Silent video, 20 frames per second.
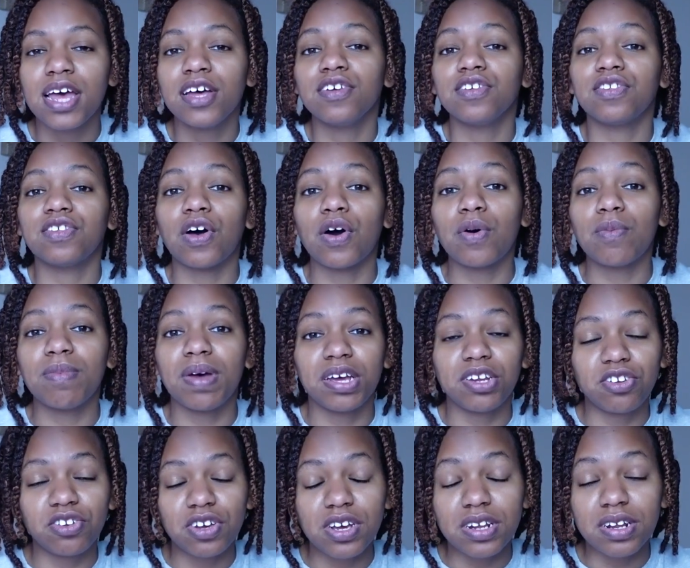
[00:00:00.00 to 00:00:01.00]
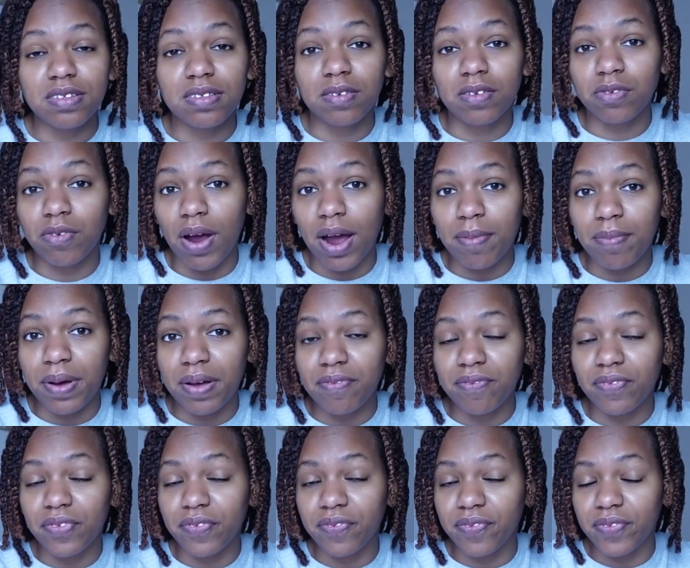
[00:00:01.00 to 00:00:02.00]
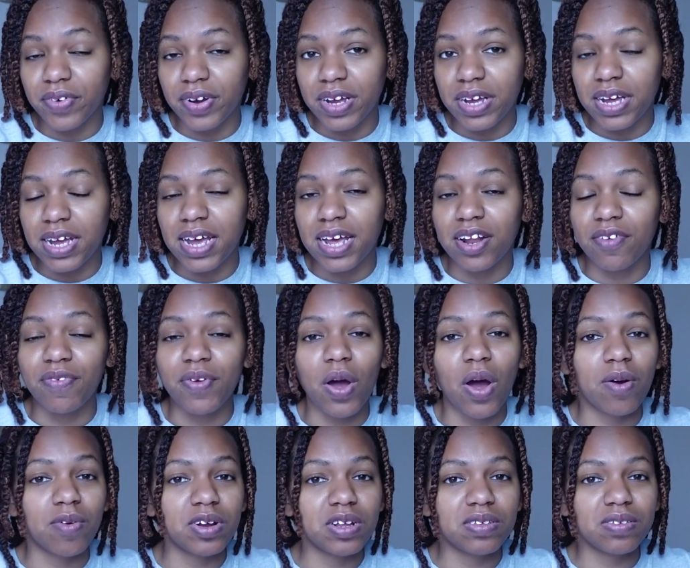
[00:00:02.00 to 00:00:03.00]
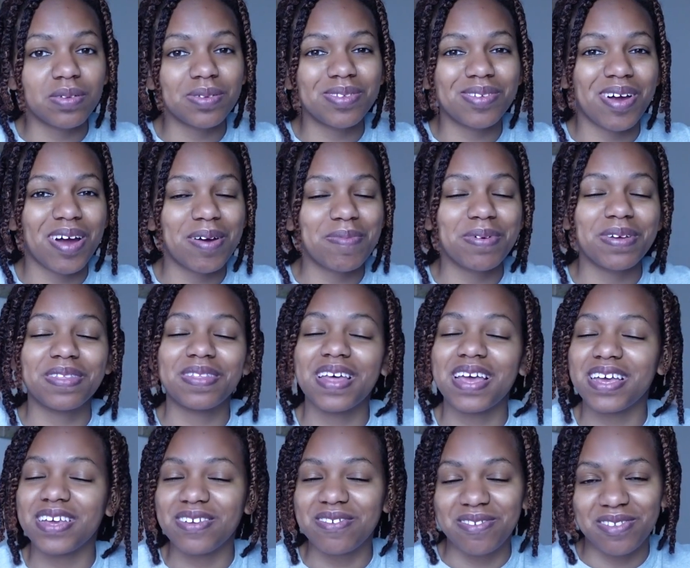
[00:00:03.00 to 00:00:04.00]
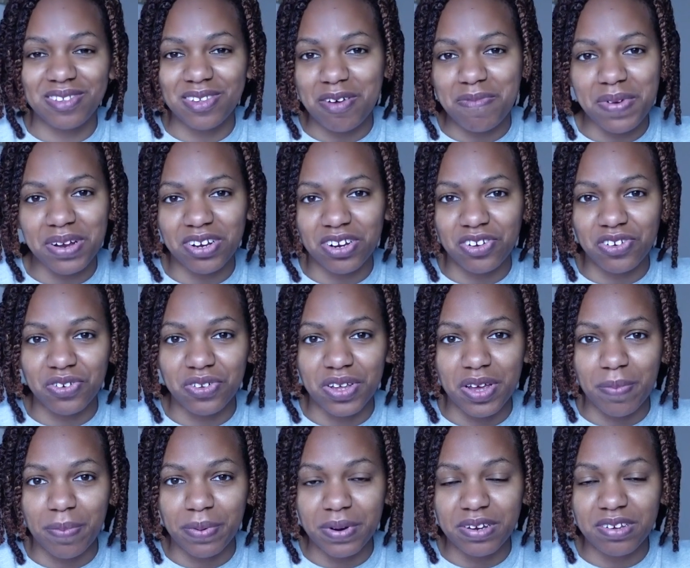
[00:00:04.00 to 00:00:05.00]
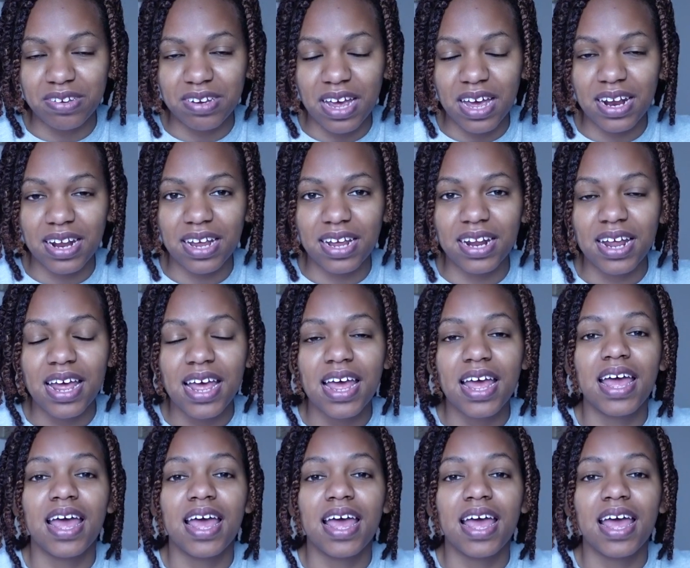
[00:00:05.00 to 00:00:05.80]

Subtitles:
So make sure you hit the subscribe button for free. And if you're already a subscriber, thank you so much. I truly appreciate it.